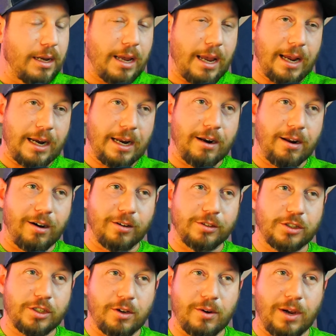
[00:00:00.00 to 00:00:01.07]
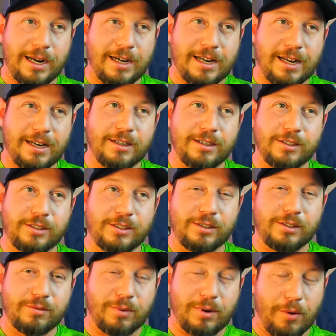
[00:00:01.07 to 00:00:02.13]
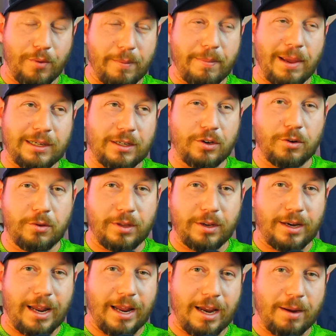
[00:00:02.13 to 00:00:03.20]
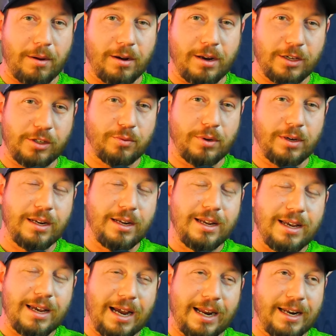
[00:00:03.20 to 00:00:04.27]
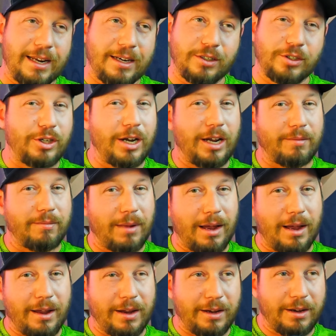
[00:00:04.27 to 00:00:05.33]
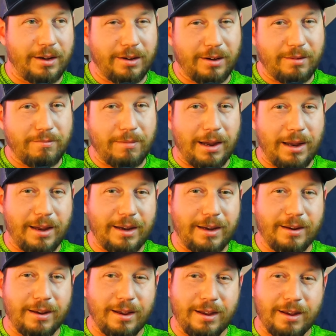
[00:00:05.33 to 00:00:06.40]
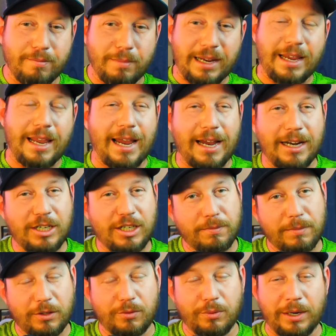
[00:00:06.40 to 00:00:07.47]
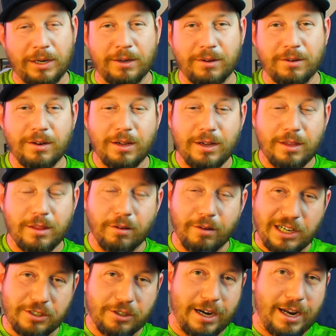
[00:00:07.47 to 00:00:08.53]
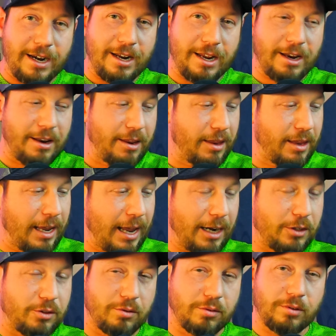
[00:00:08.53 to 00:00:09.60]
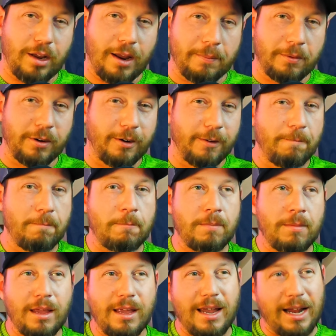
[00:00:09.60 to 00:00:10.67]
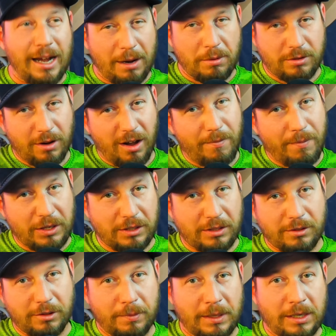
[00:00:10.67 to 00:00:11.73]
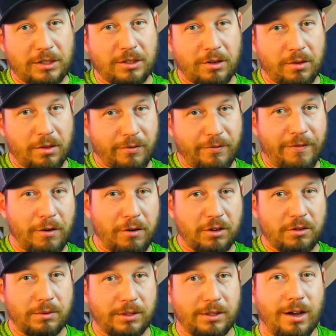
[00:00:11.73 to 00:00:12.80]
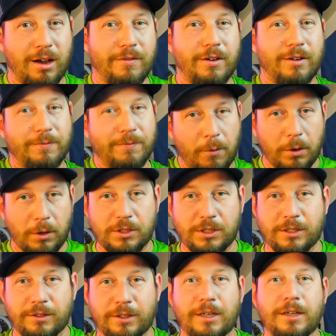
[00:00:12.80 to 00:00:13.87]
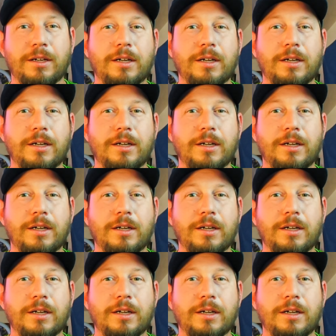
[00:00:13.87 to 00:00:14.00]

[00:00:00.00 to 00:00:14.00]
And then also when I went back to do the name on this one, I didn't check my my gauge in between the laser head and the actual tumbler, and it was off by just a little bit, so the focus was off, unfortunately.